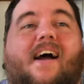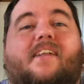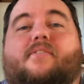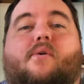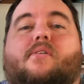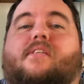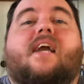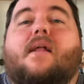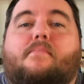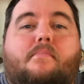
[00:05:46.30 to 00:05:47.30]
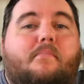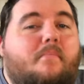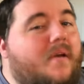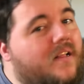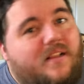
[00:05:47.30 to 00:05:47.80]
And of course he got
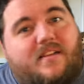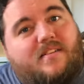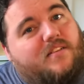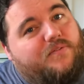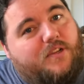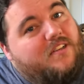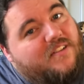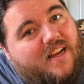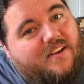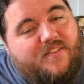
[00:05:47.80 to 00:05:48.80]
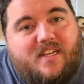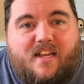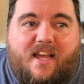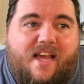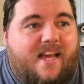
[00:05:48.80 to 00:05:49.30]
millions of views out of it,
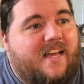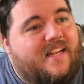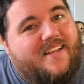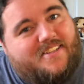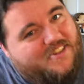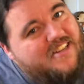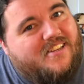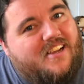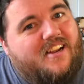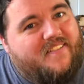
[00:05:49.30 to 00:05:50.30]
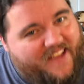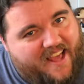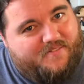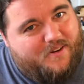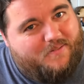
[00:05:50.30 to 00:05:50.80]
and a shit ton of
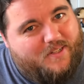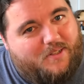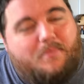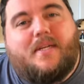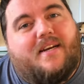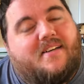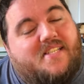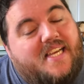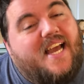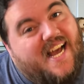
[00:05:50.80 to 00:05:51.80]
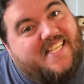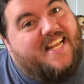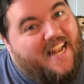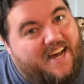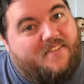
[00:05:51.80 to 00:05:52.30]
ad revenue because he has
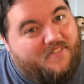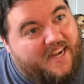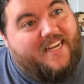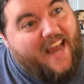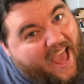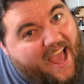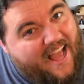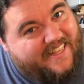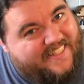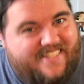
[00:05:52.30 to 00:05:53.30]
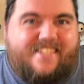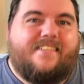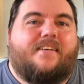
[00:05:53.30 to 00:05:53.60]
a lot of fucking ads.